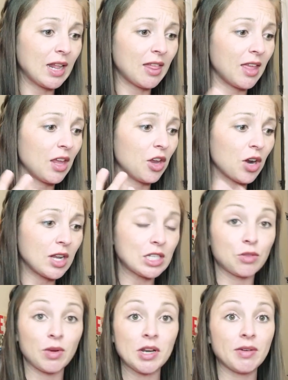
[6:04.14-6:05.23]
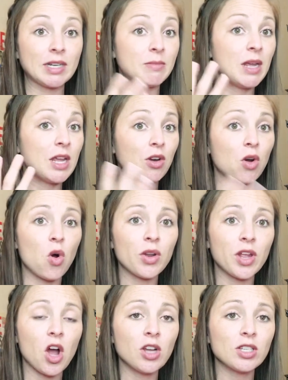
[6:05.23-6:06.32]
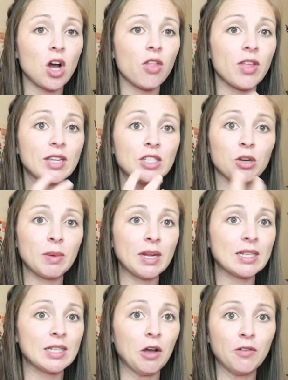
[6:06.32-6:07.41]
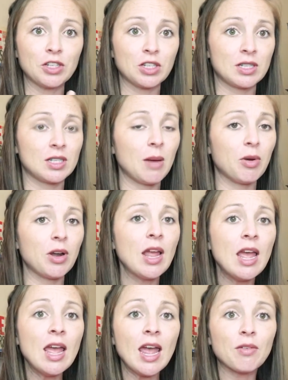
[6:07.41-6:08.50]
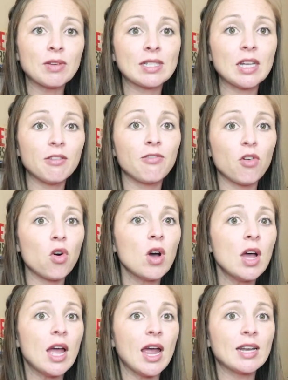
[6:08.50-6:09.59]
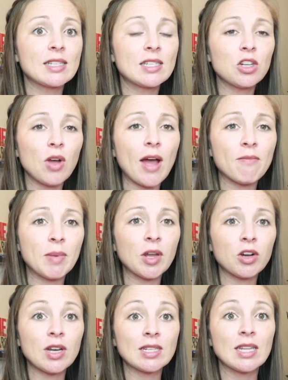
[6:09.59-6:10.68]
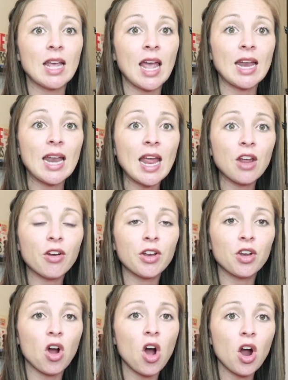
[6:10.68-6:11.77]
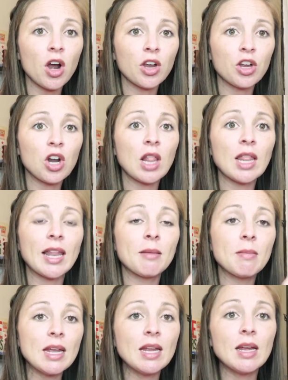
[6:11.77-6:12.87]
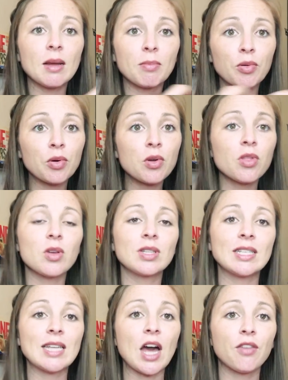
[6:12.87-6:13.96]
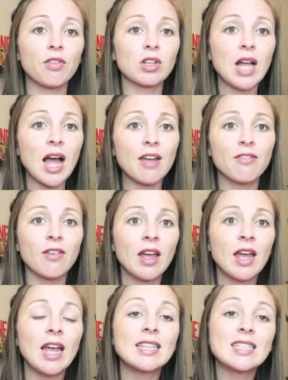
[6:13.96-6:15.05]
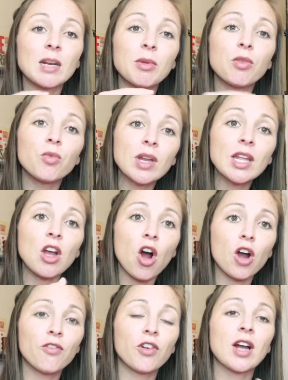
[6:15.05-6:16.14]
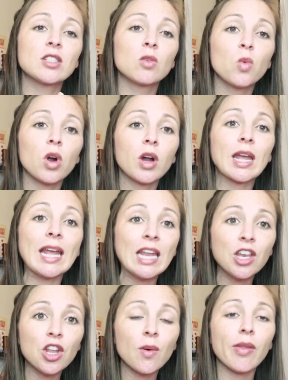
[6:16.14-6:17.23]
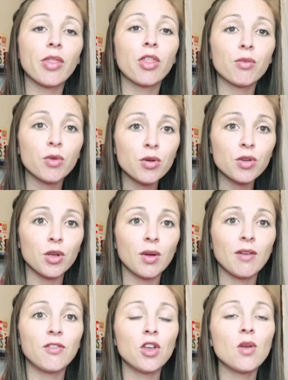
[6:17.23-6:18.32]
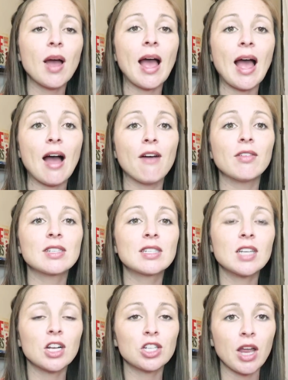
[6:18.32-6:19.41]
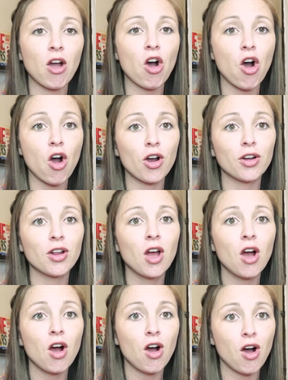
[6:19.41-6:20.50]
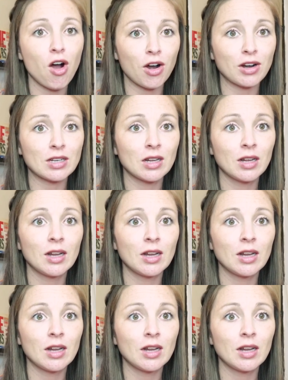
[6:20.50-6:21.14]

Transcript: anything. You're not surrendering to me. You're holding on to all this. You're being selfish and stubborn and resentful and still have bitterness and anger in your heart. You're not letting me prune those things out of your life. It's going to be really hard for God to work in you and through you if you have such a hard heart.